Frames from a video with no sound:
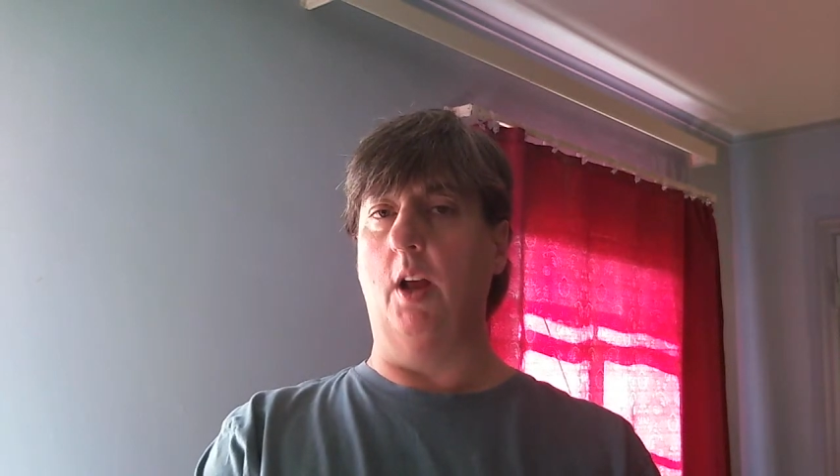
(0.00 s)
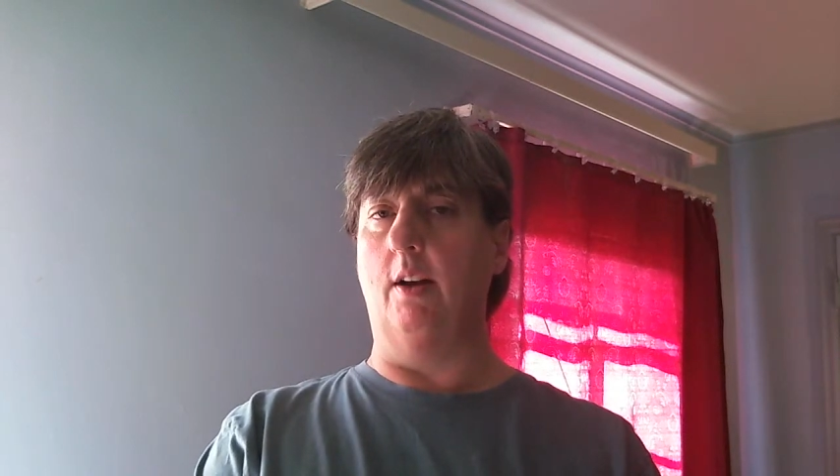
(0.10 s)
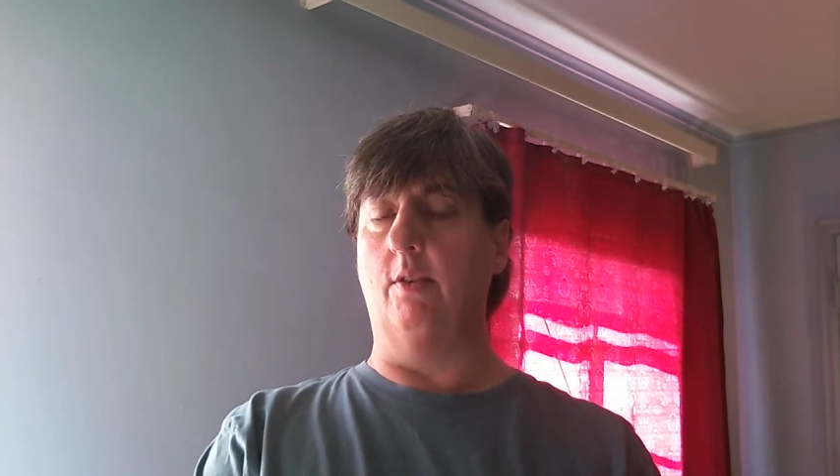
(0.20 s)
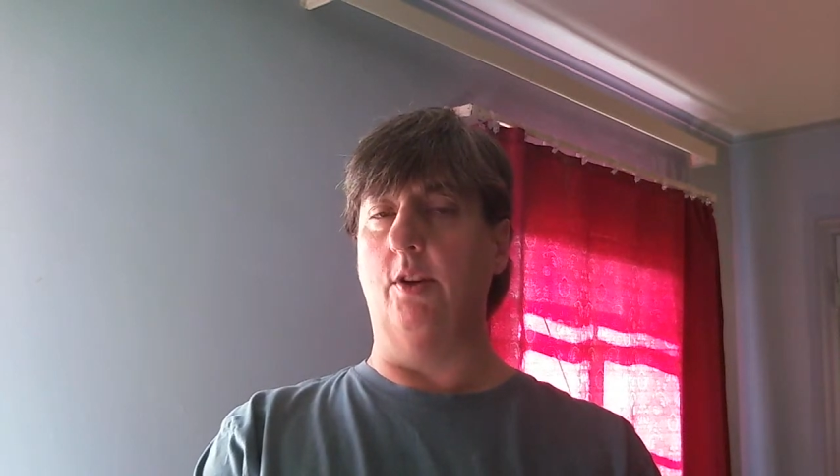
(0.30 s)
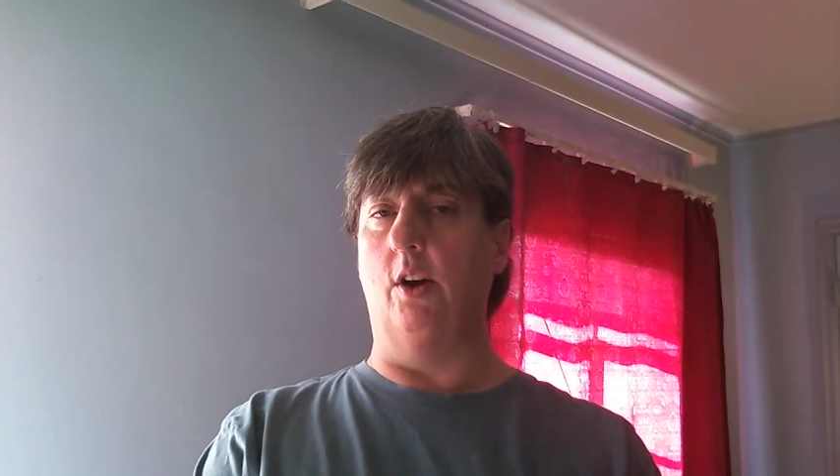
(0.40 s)
I
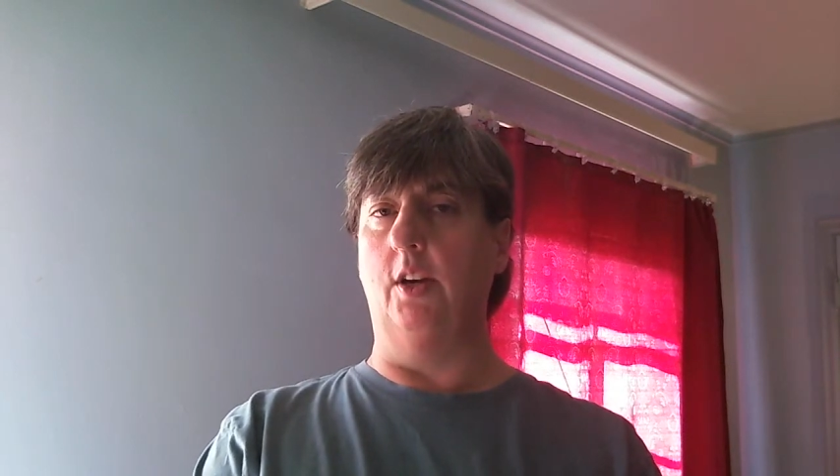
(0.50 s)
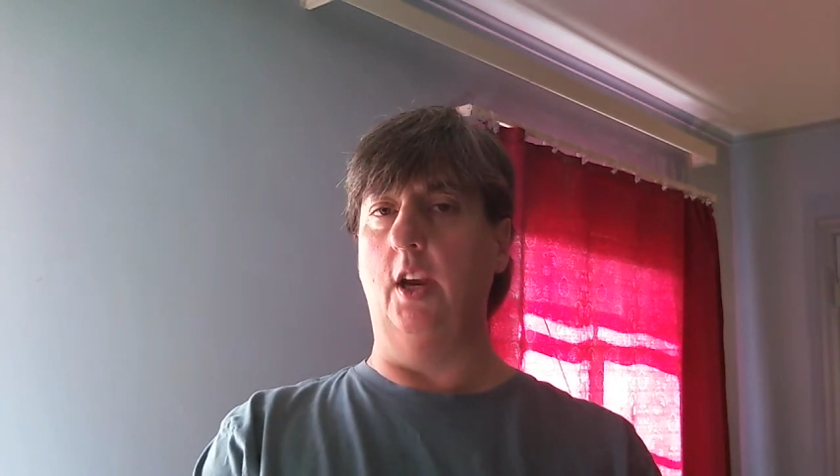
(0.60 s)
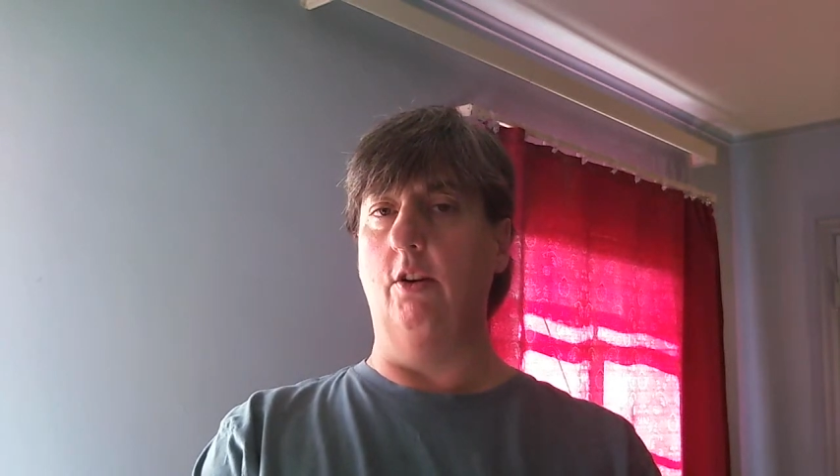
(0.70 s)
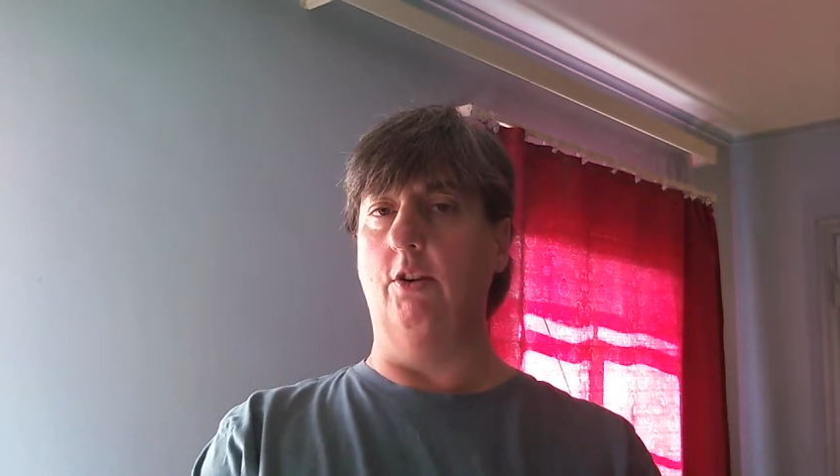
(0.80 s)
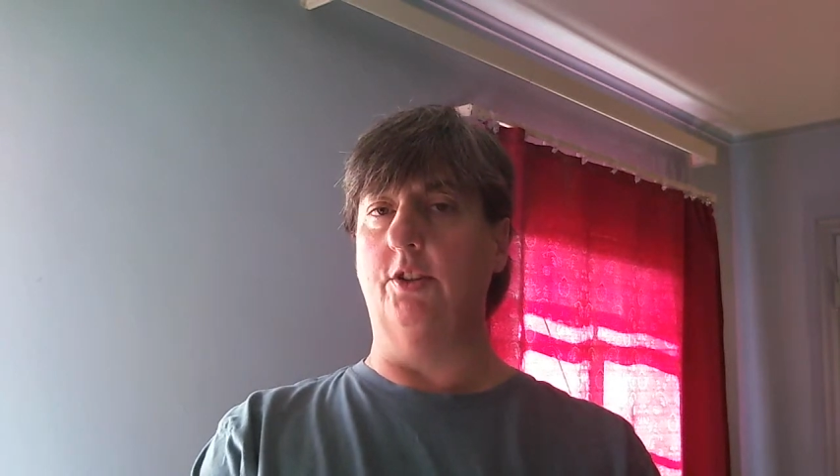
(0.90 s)
don't know,
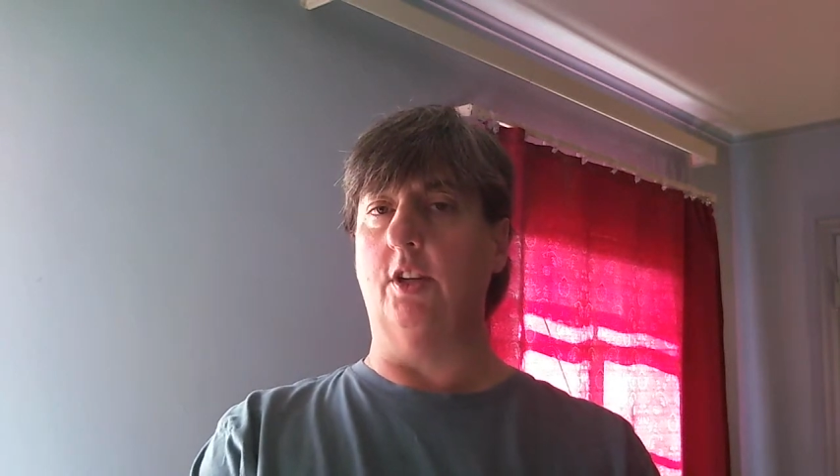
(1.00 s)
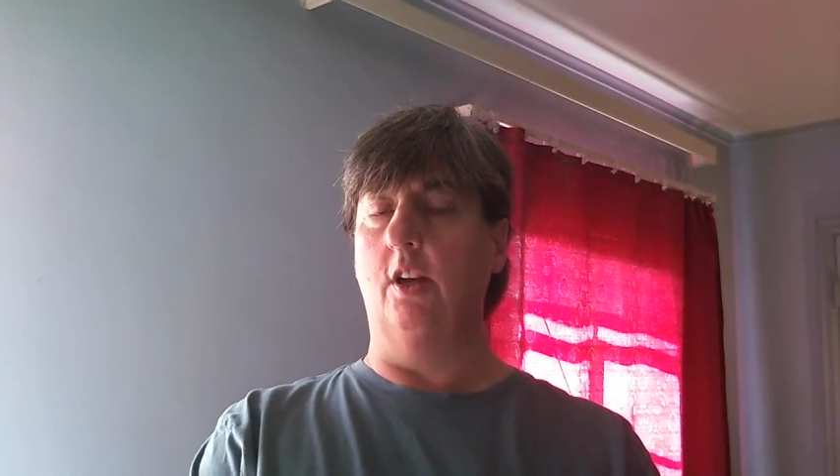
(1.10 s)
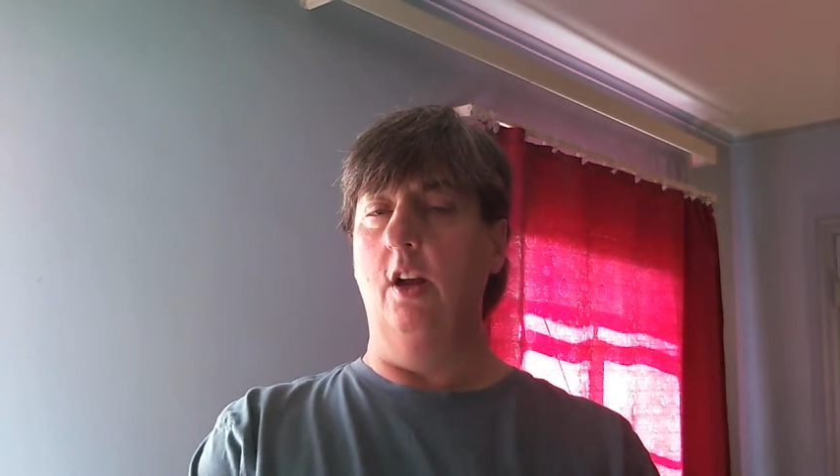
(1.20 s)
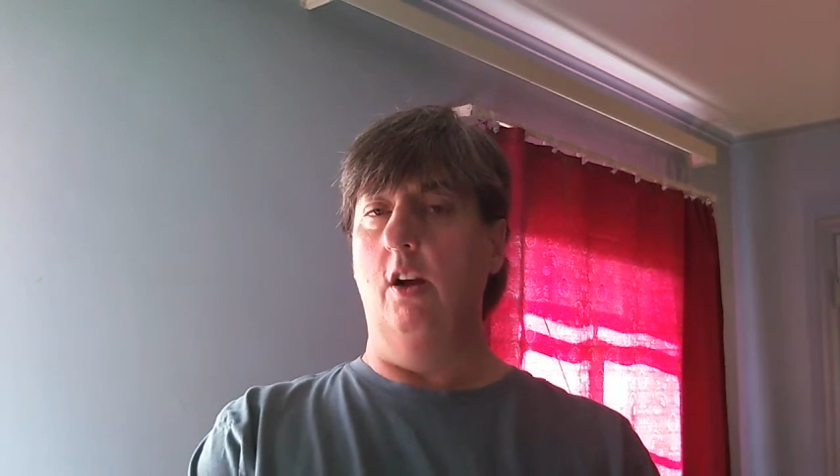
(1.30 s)
years